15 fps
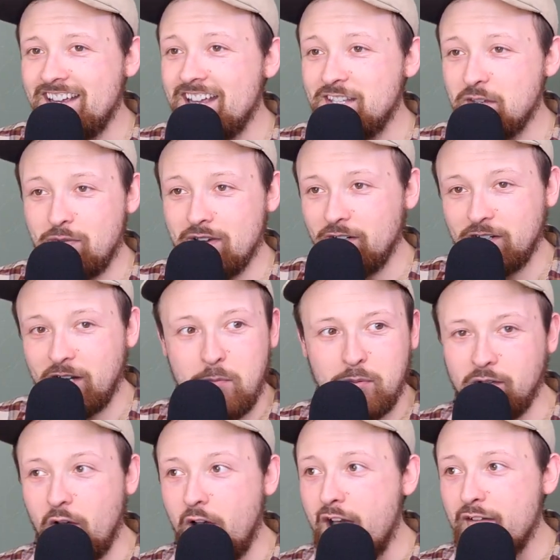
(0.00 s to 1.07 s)
It's a better cup
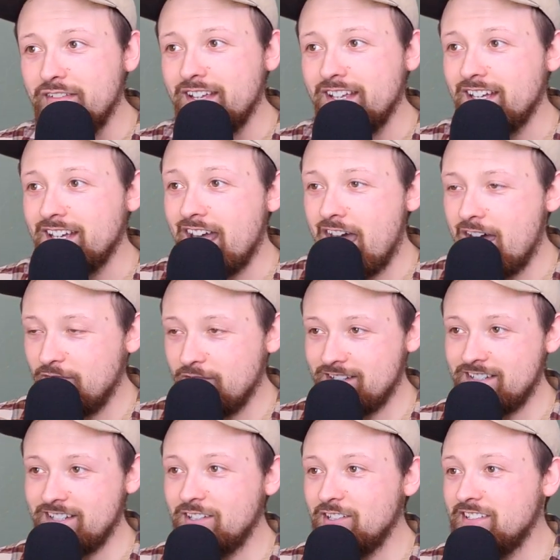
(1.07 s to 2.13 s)
of coffee every
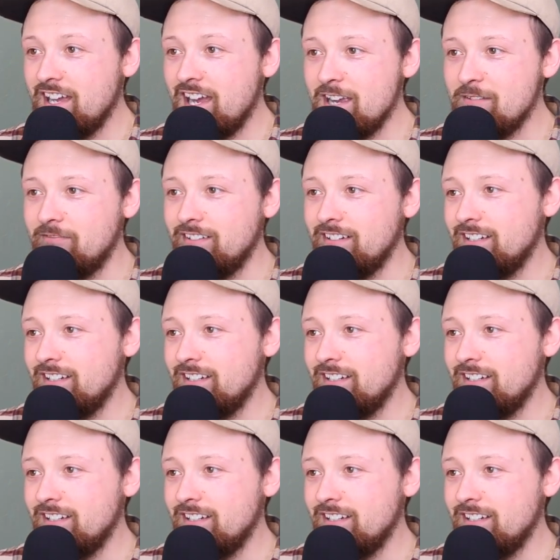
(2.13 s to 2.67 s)
single time.